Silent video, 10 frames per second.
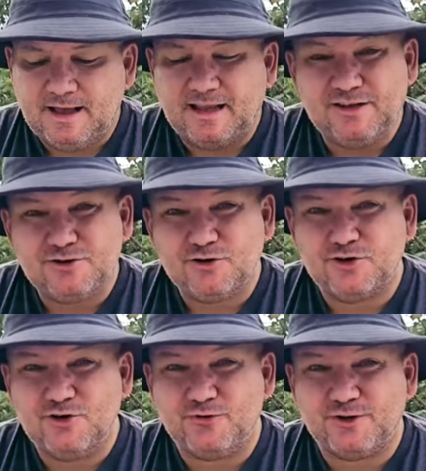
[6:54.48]
Unless you're
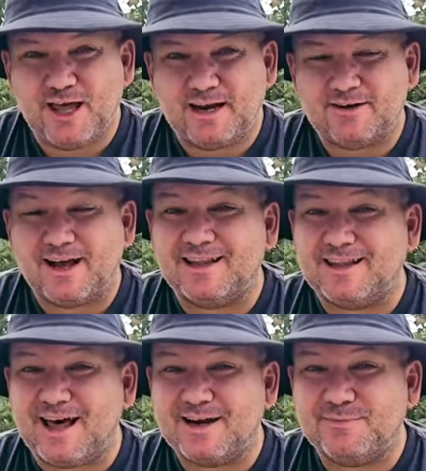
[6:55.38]
a Newfoundlander, a
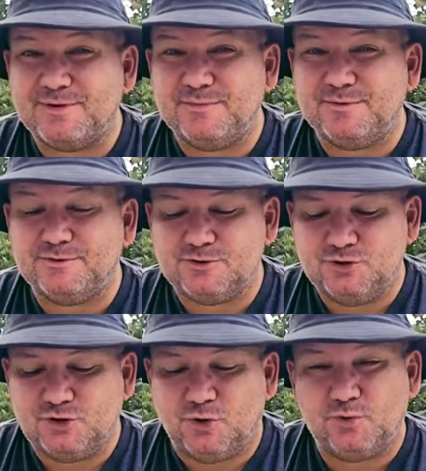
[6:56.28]
lot of people
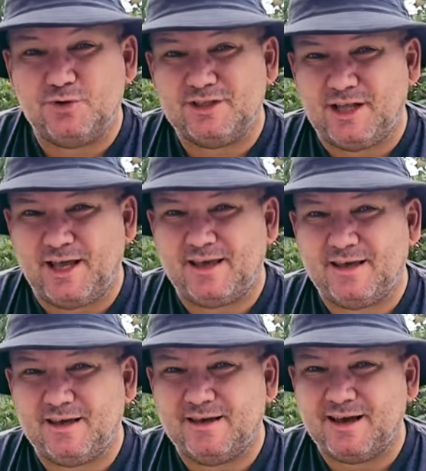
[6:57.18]
don't like
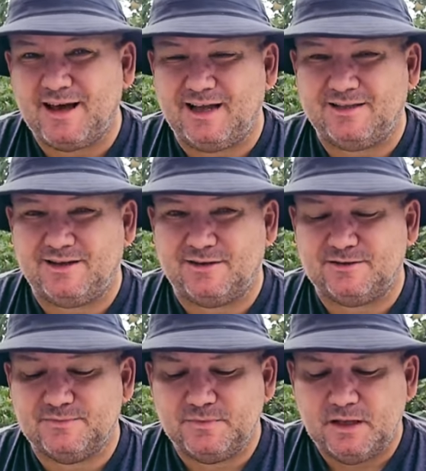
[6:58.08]
cod tongues.